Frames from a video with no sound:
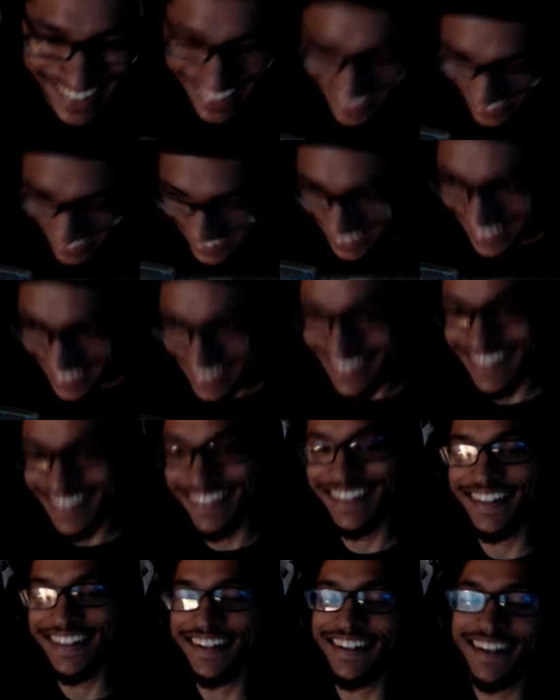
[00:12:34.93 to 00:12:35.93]

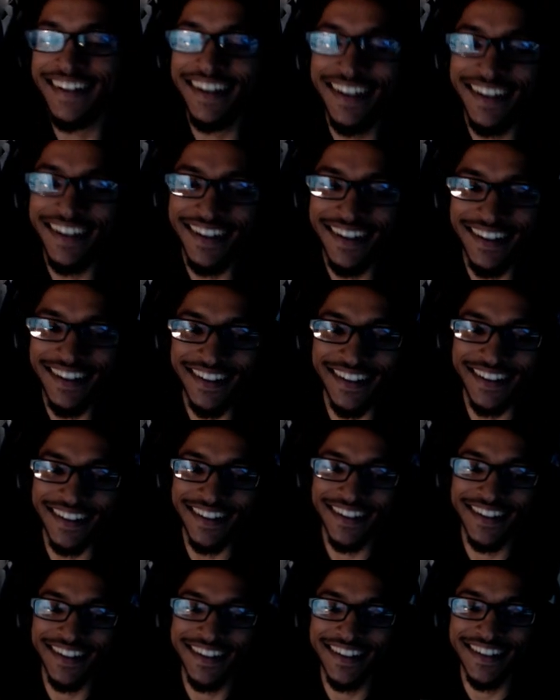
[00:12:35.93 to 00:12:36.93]

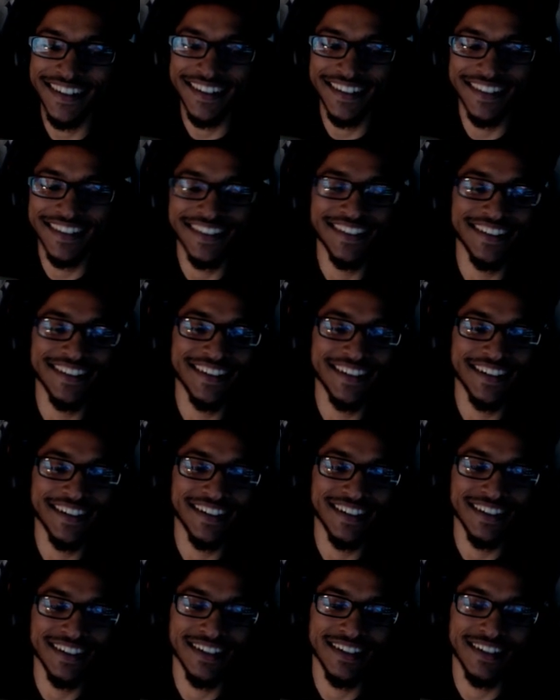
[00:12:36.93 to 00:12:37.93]

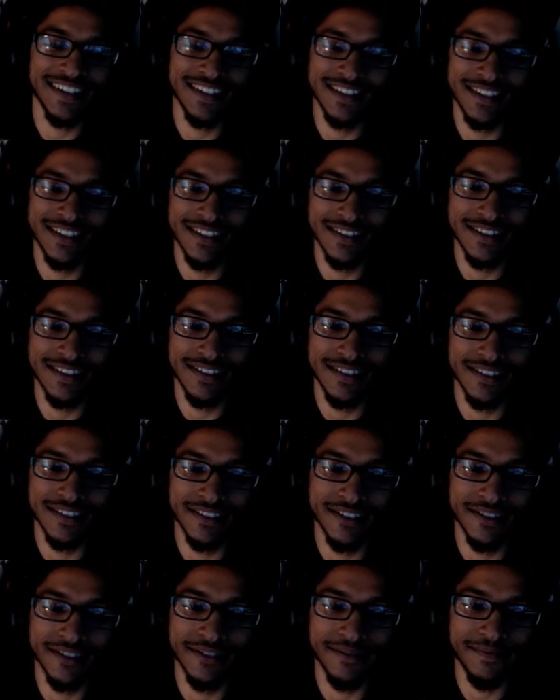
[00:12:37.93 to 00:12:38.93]

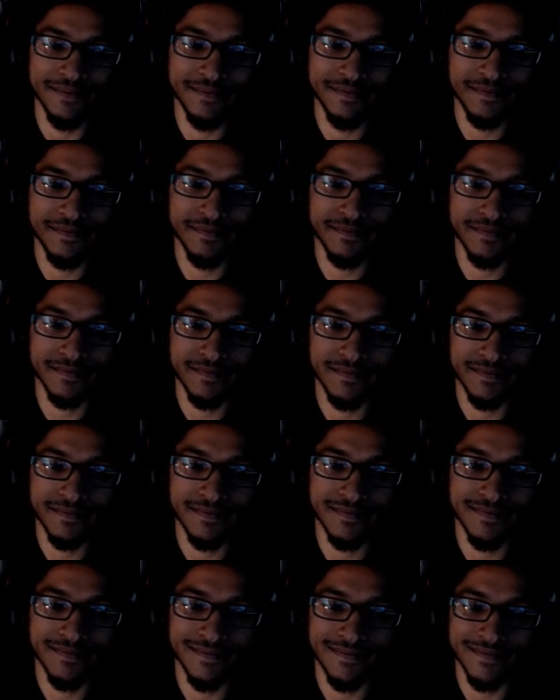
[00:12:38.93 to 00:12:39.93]

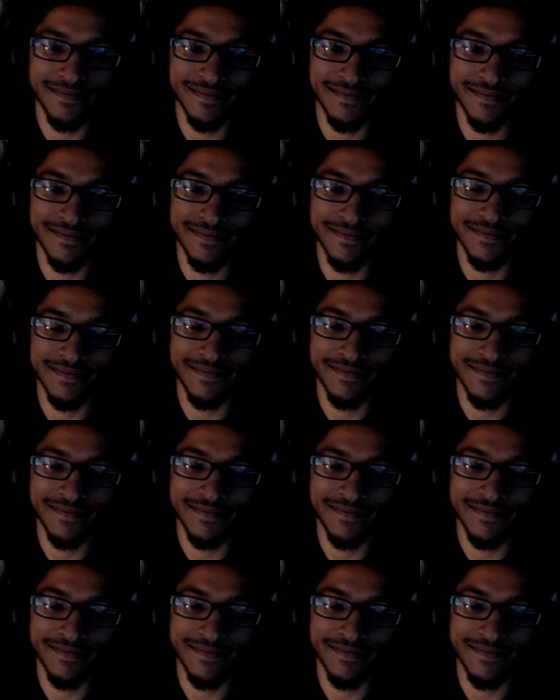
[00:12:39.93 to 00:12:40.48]
Nobody speaks.